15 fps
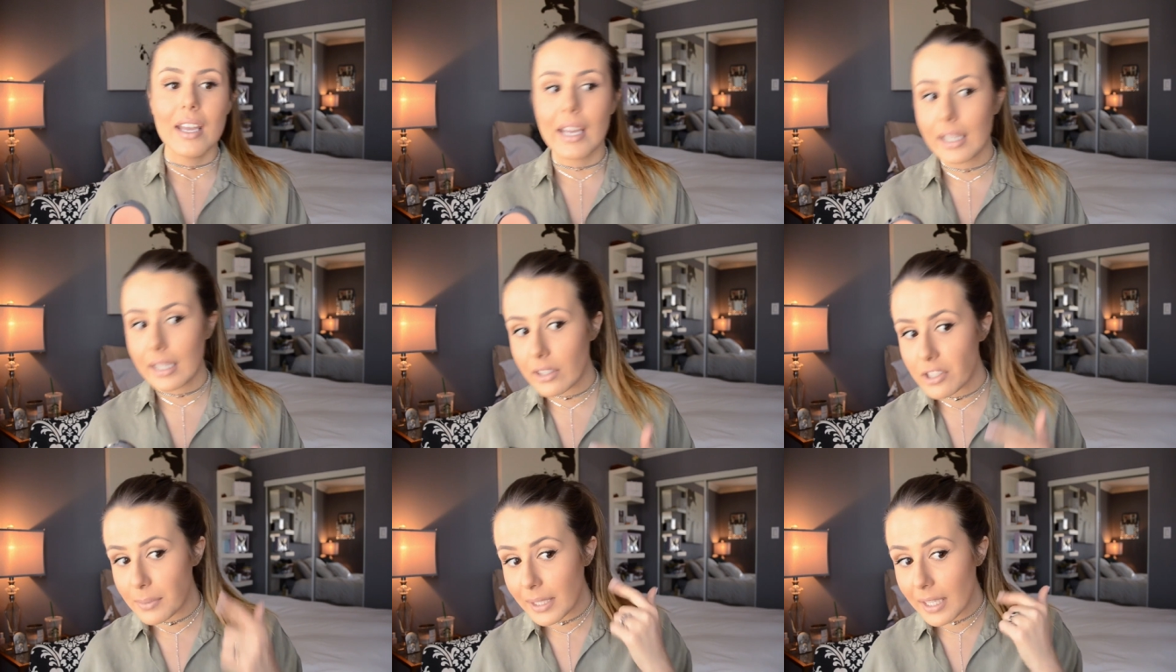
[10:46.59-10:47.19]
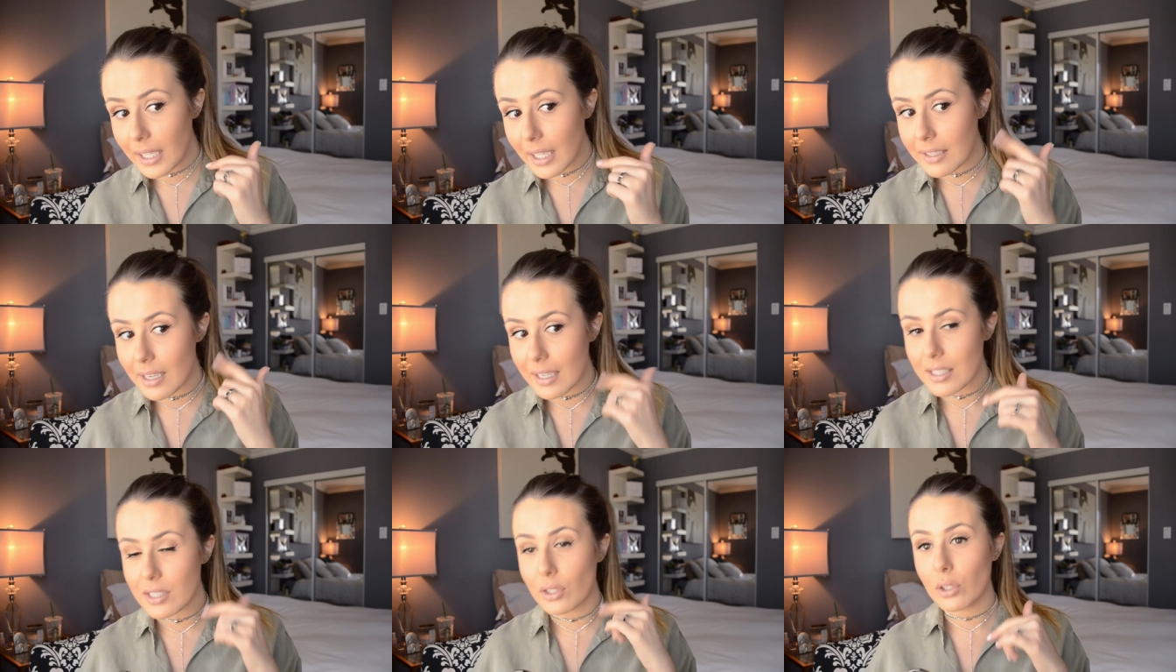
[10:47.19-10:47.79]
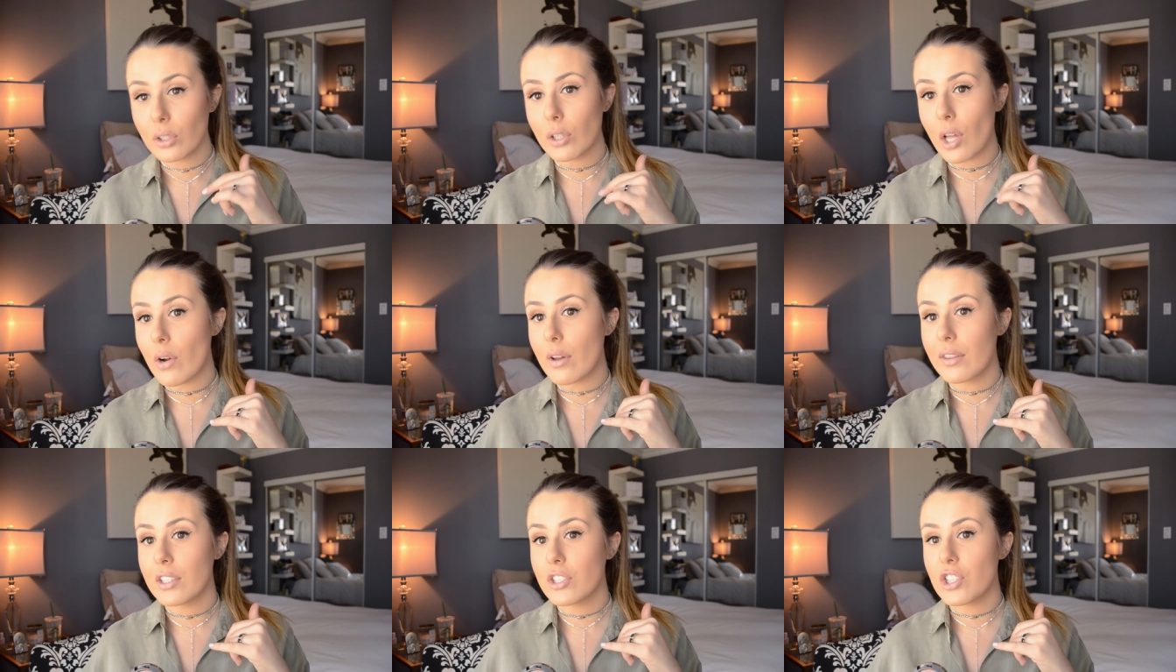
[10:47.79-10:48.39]
It gives me like a nice little glow
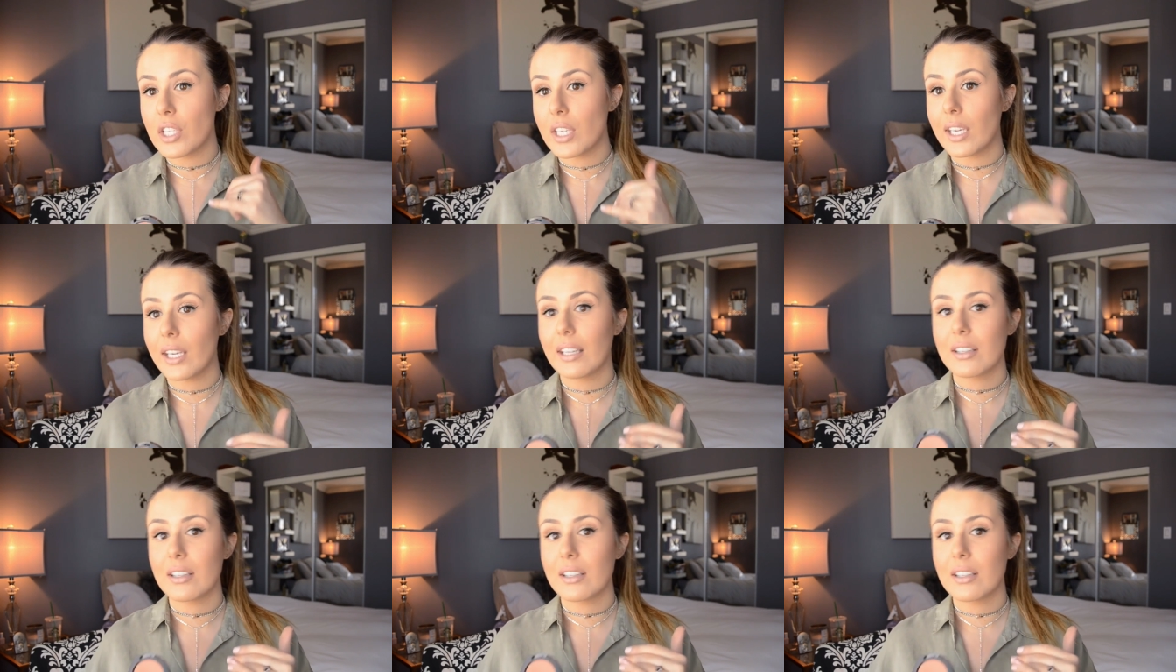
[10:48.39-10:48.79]
on the cheek.